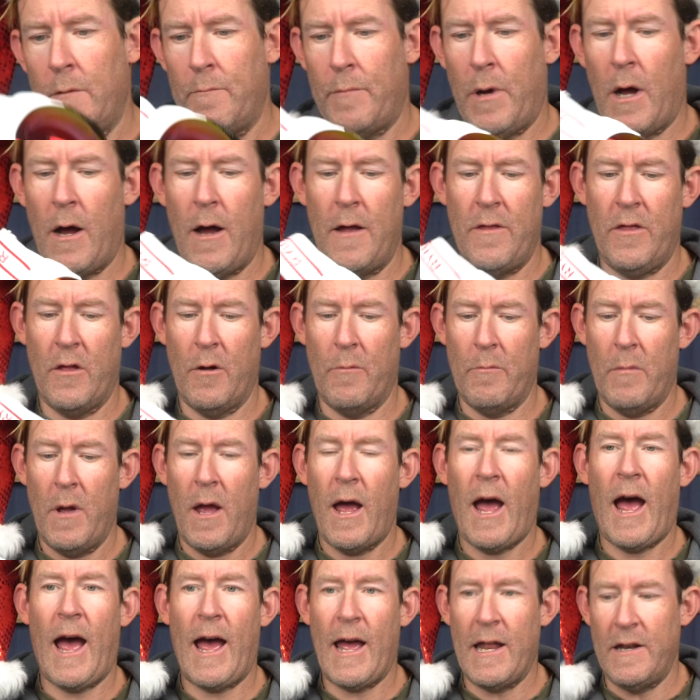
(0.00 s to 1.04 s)
behind them.
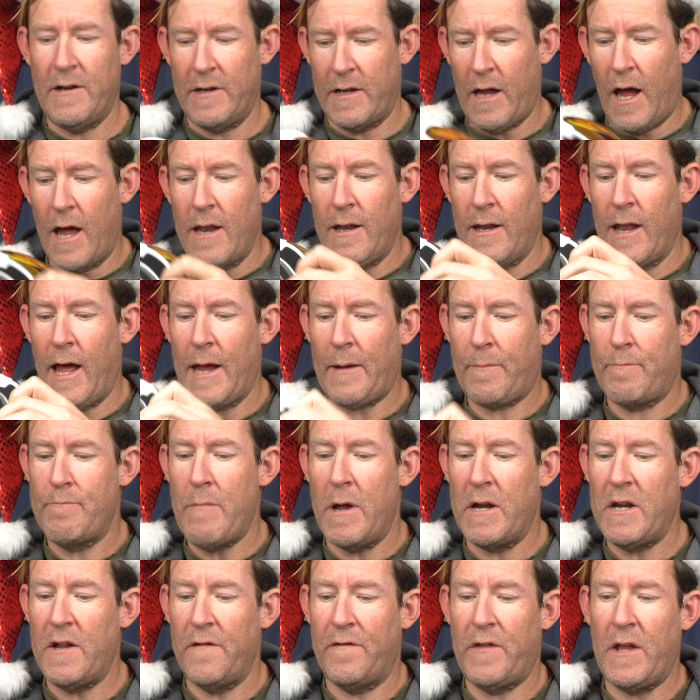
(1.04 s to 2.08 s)
And unlike
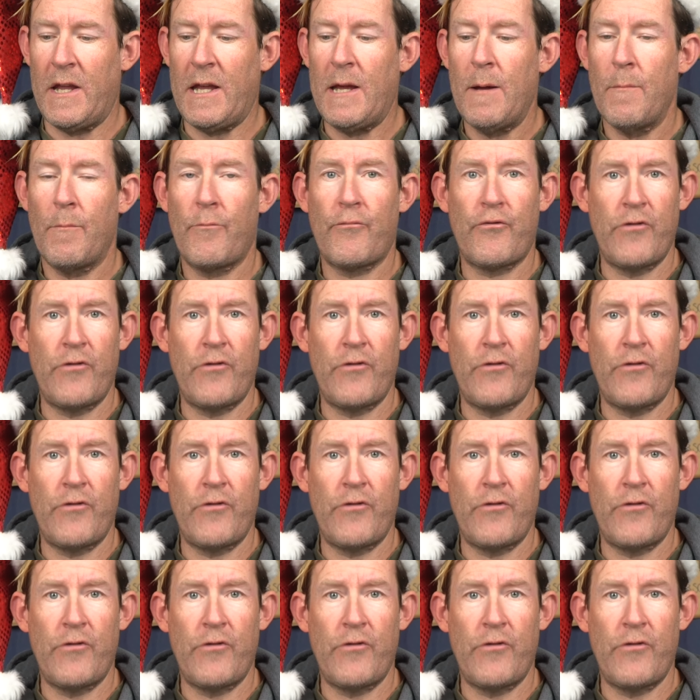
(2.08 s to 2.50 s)
many of the